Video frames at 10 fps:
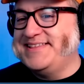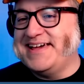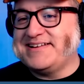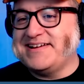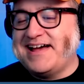
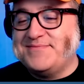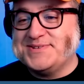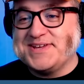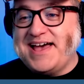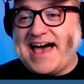That yeah. uh, I
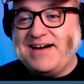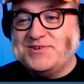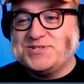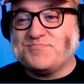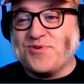was I
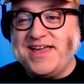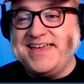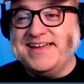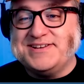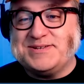was
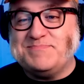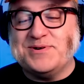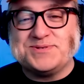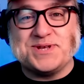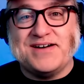breaking into
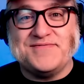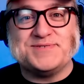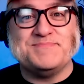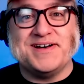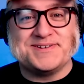post
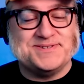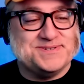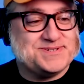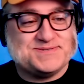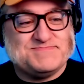office
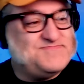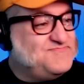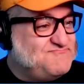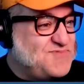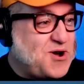boxes
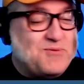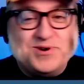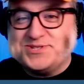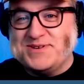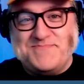
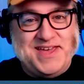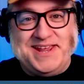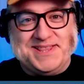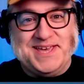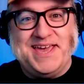almost
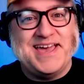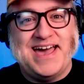immediately so